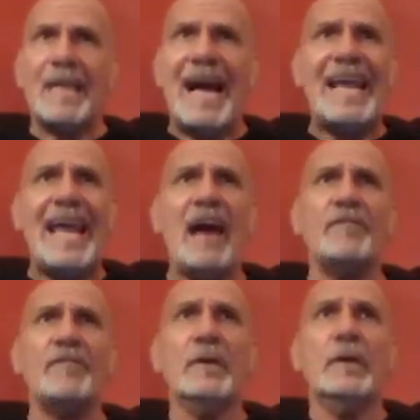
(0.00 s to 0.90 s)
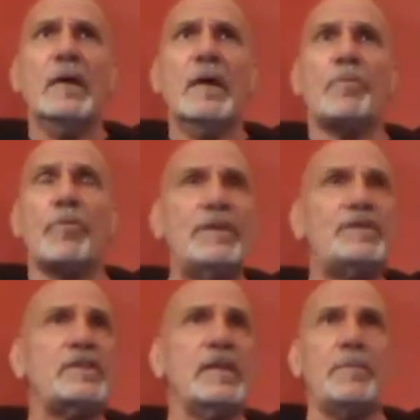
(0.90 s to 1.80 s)
I have
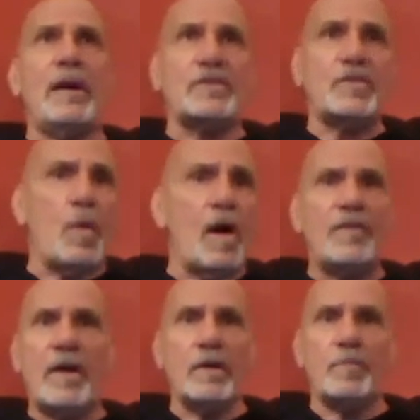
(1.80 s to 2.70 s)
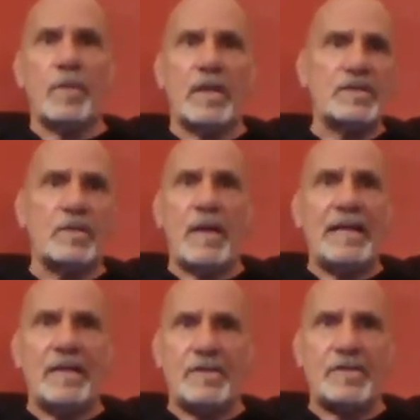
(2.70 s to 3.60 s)
preached in about 1,200 plus or
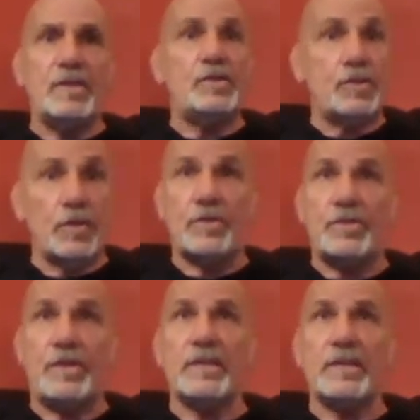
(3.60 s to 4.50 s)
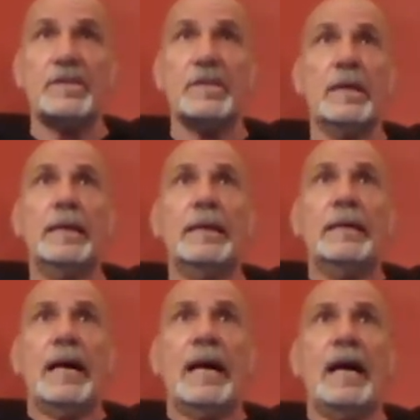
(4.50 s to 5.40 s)
minus churches,
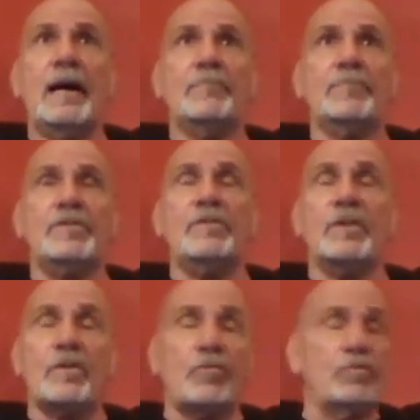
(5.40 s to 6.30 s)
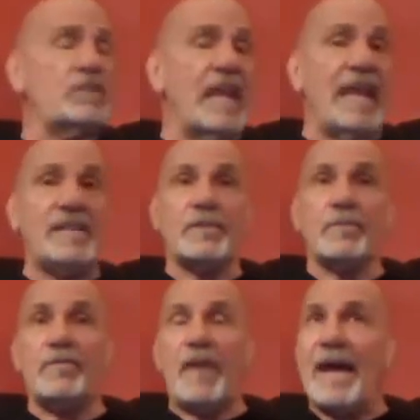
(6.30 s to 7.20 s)
do crusades and
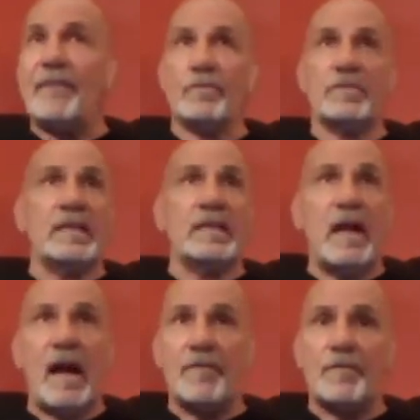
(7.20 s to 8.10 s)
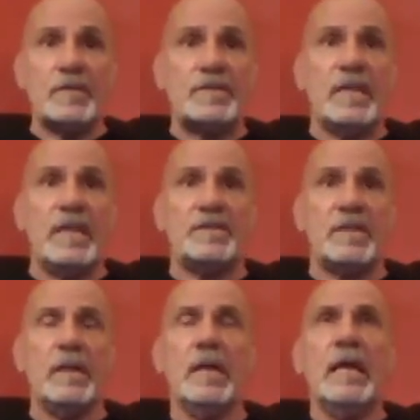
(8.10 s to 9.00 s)
revivals and conferences.
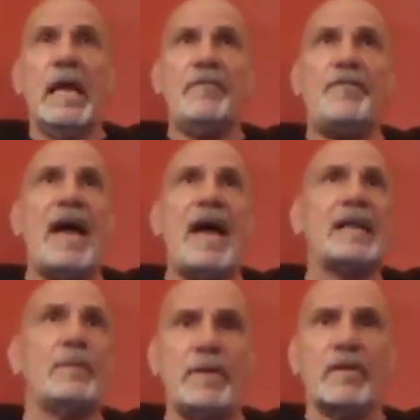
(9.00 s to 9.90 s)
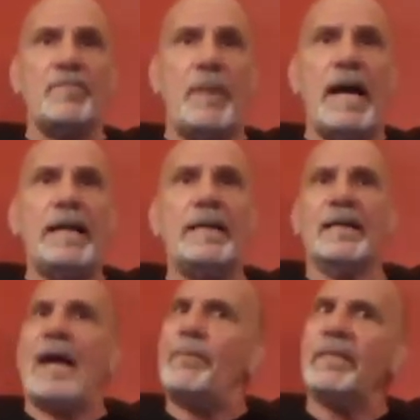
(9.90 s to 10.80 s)
And in fact, a peer of mine, a
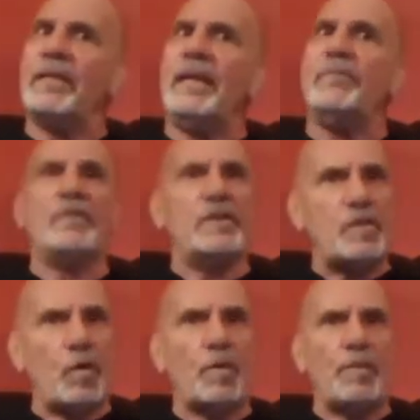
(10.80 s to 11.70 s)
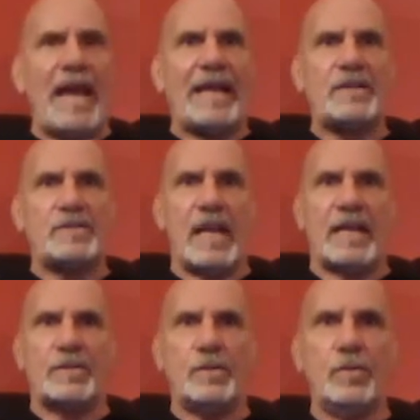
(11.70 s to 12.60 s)
guy by the name of the Total Package
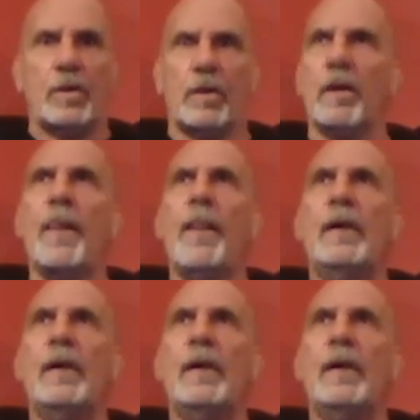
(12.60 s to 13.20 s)
Lex Luger,